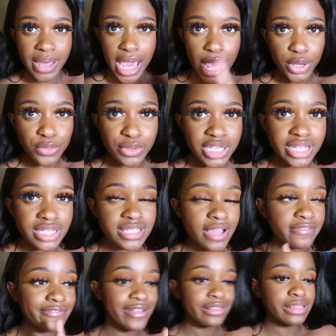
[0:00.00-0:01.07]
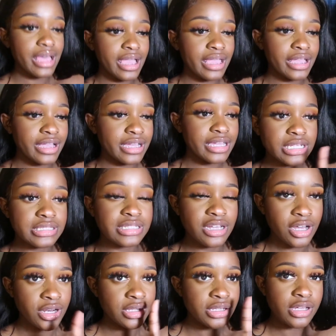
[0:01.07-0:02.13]
battery because I feel like it's
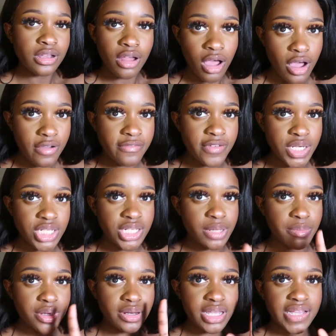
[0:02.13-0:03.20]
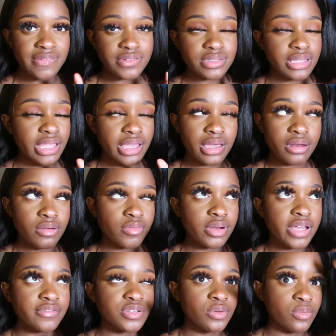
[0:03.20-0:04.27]
gonna cut off and then I'm gonna have, like I don't
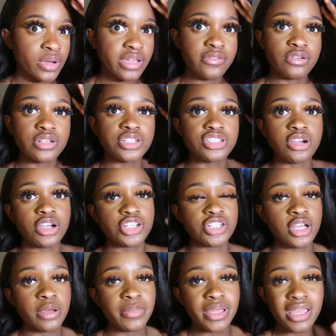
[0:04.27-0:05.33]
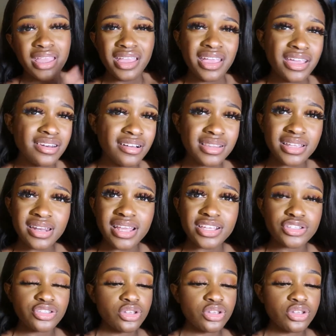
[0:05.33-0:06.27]
want to have to wait for it to charge up and all of that